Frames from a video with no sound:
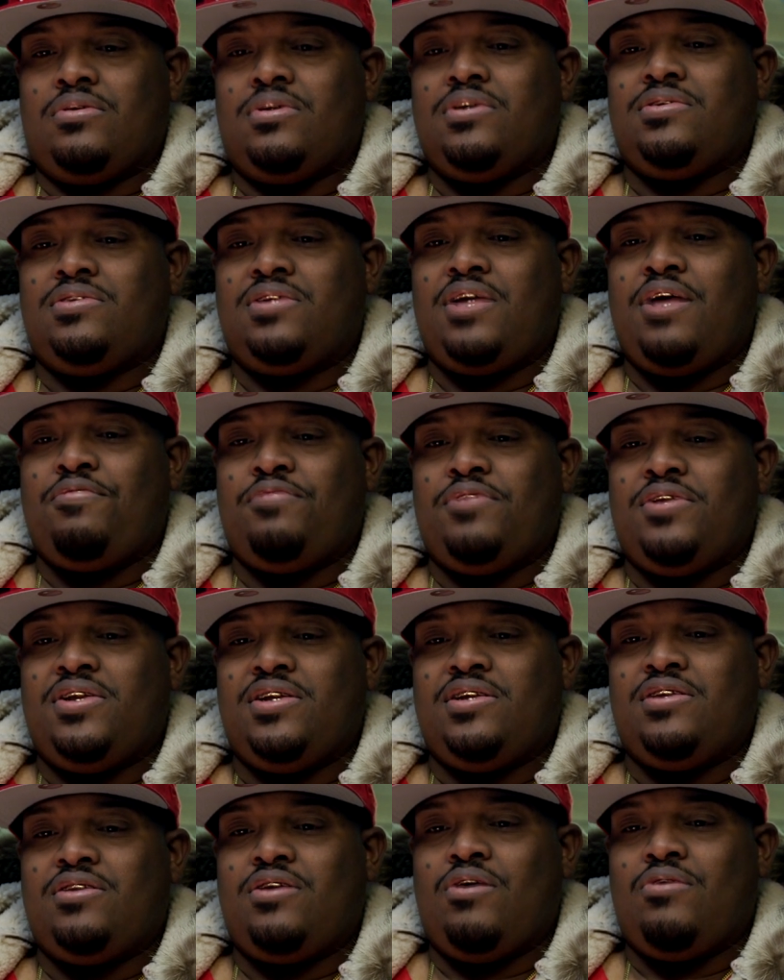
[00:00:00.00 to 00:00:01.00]
He's
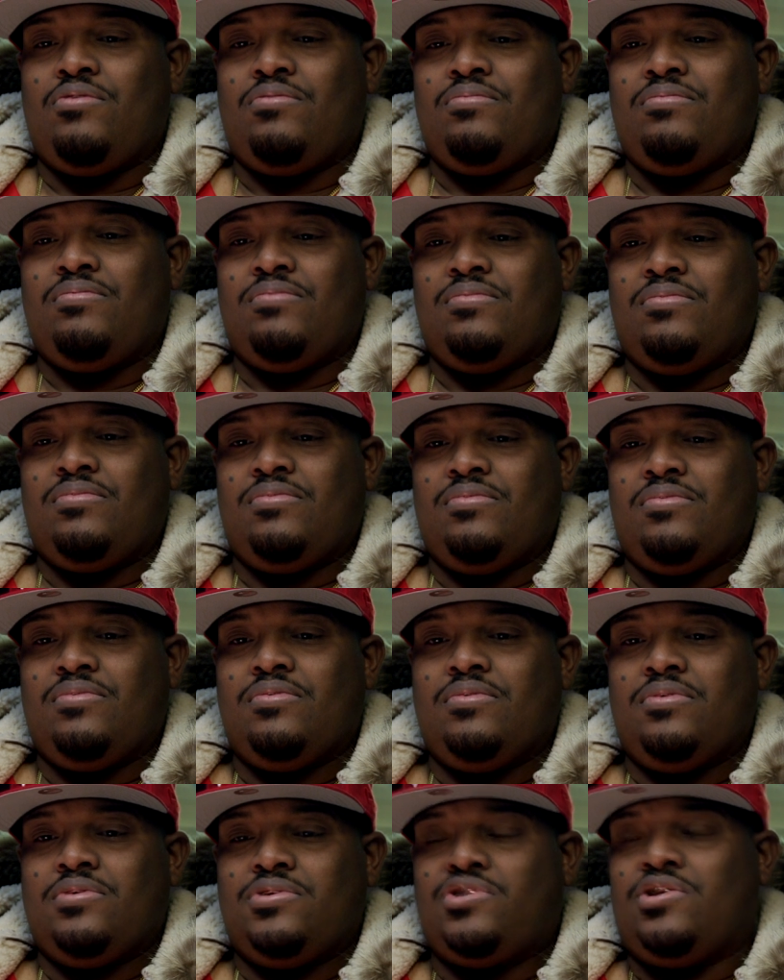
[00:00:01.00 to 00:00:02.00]
definitely dope.
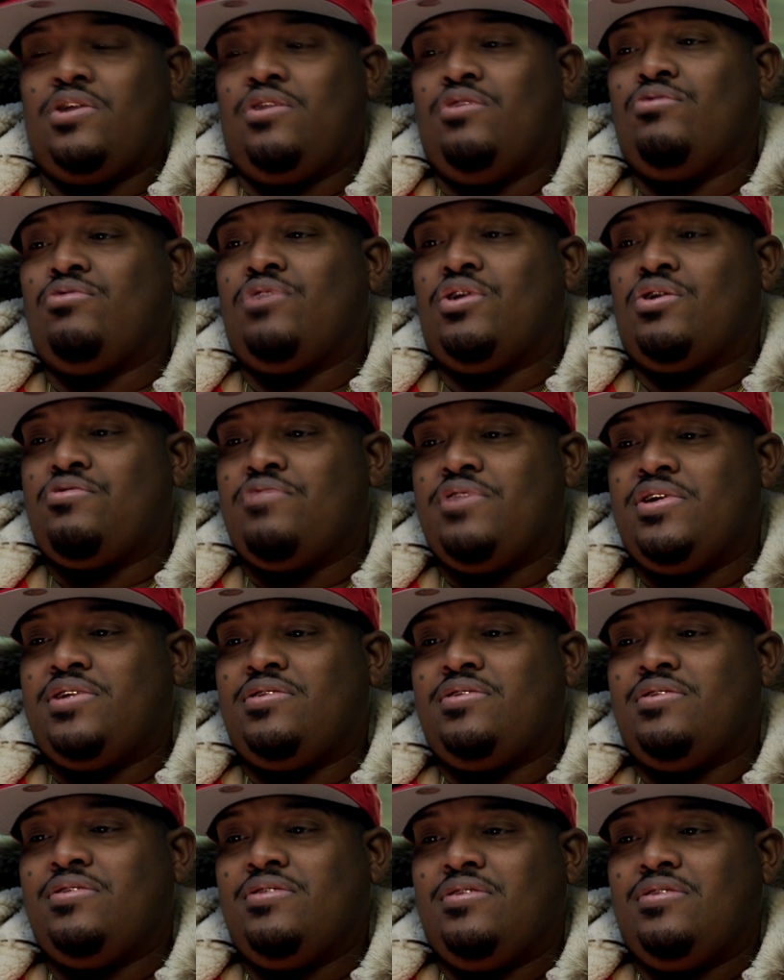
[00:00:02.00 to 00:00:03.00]
Salute to Chris.